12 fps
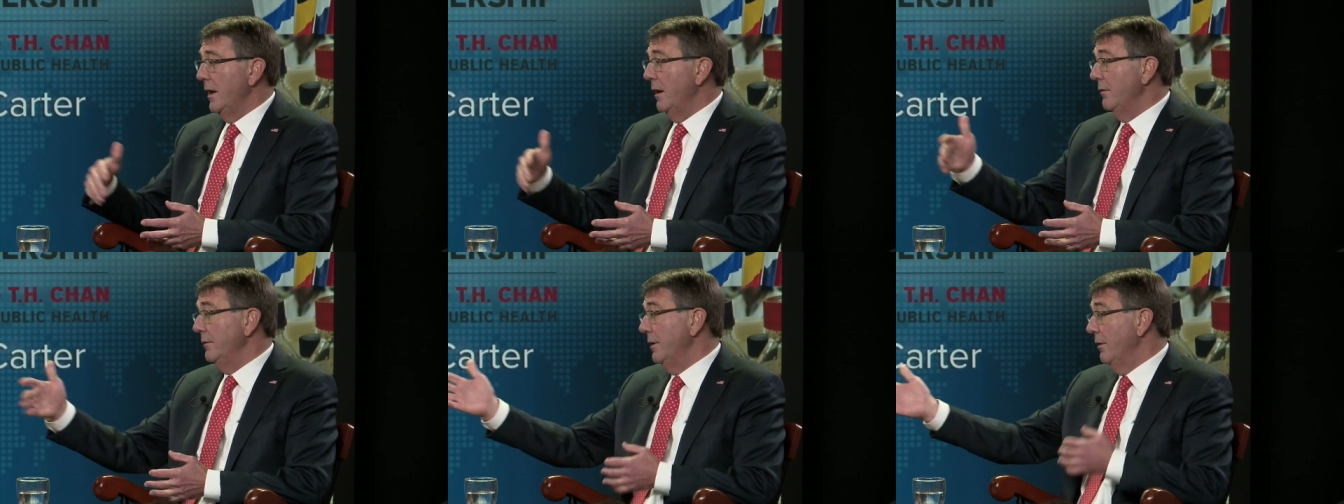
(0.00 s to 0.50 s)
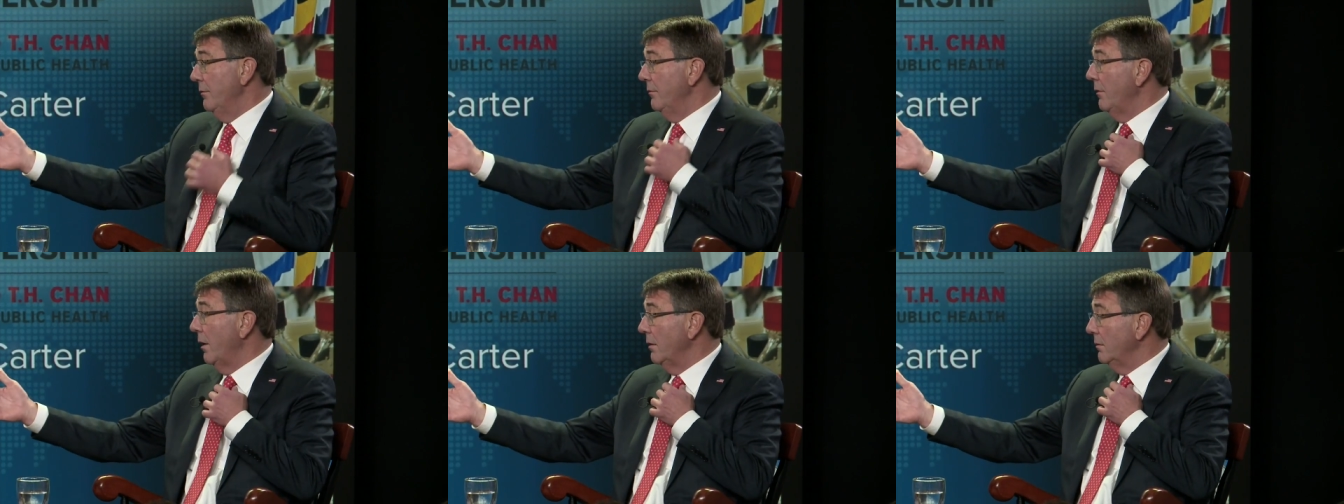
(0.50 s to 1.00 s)
Now you
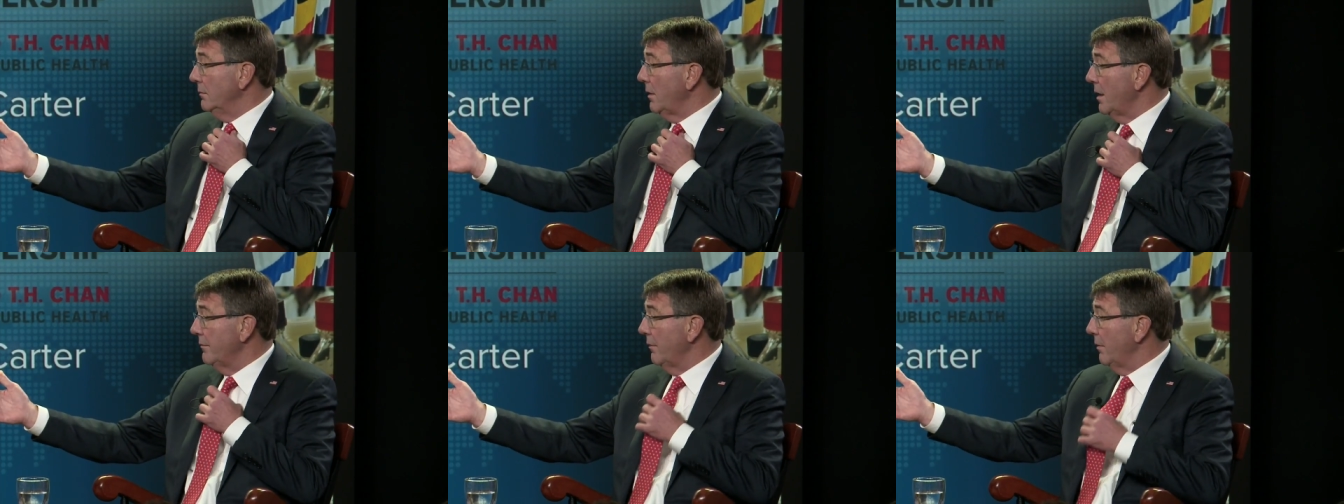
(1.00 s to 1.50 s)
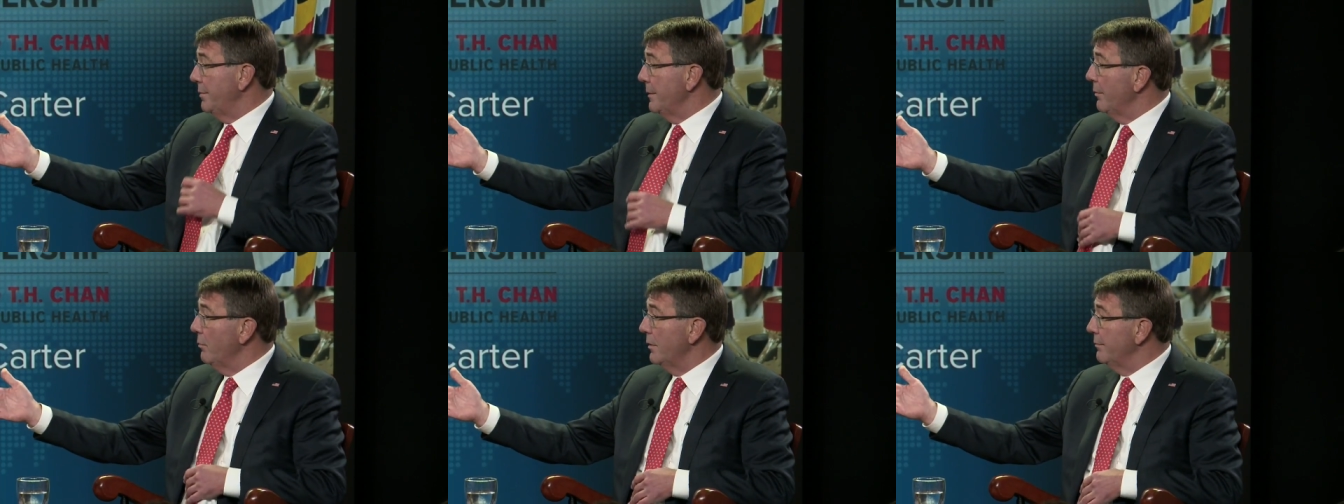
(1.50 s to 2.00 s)
know a lot of our
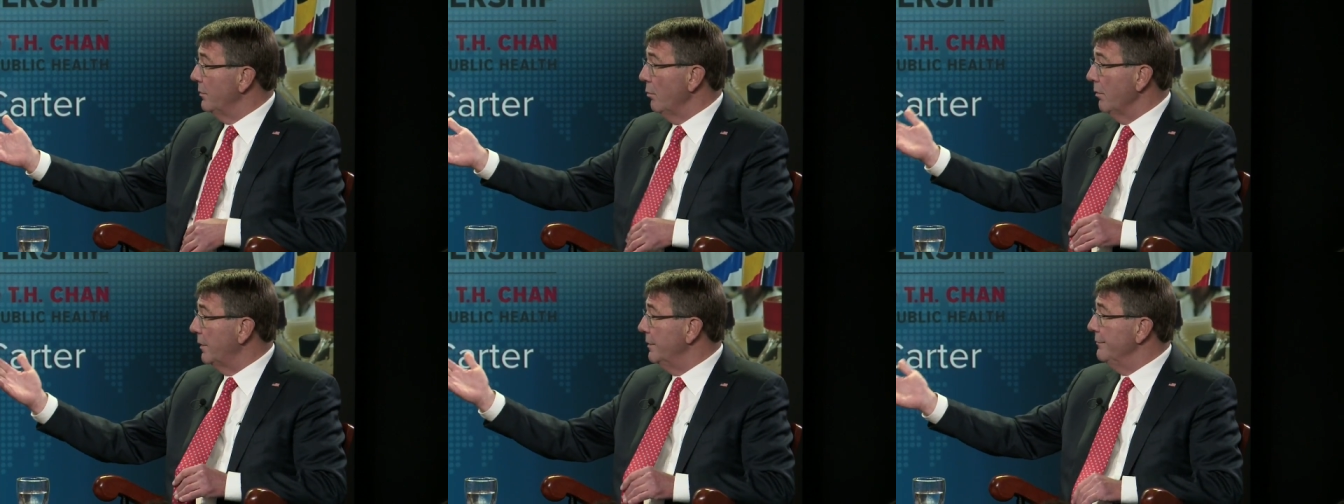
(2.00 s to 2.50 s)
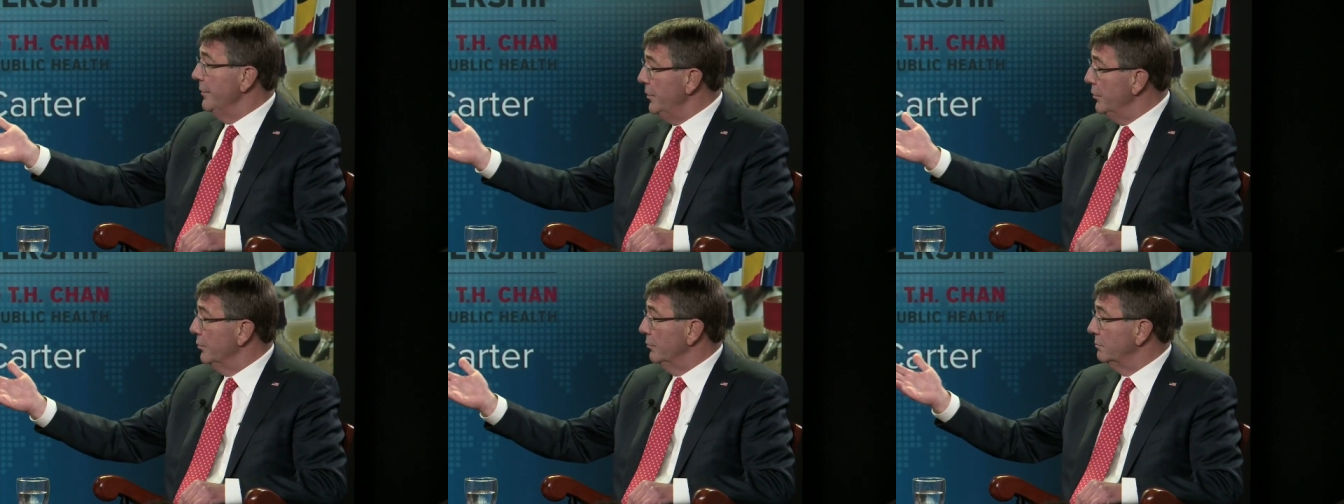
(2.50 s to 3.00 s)
people would have been working for
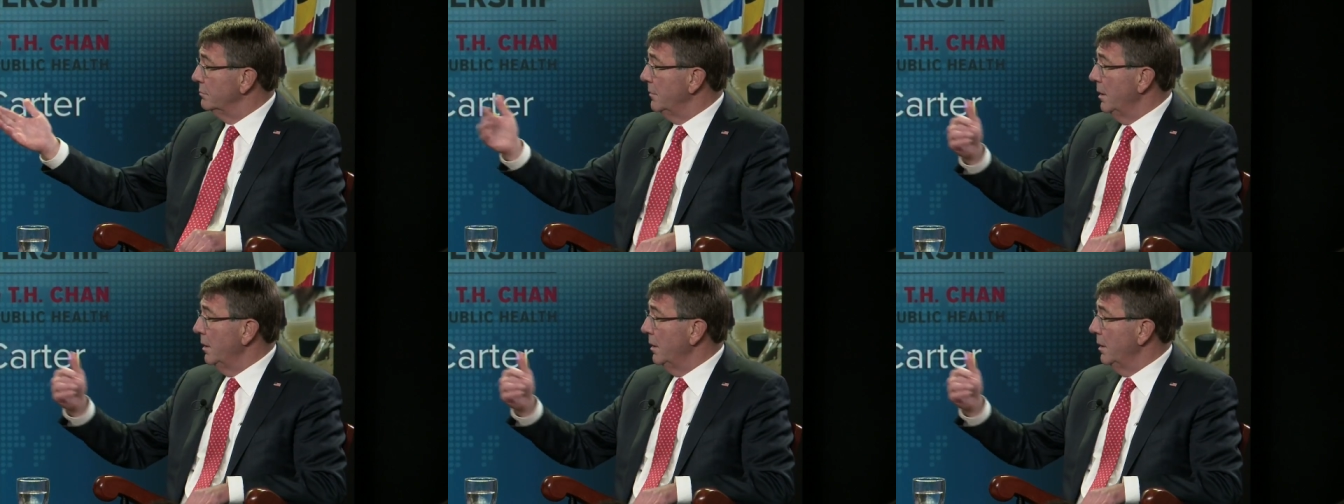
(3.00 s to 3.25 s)
you,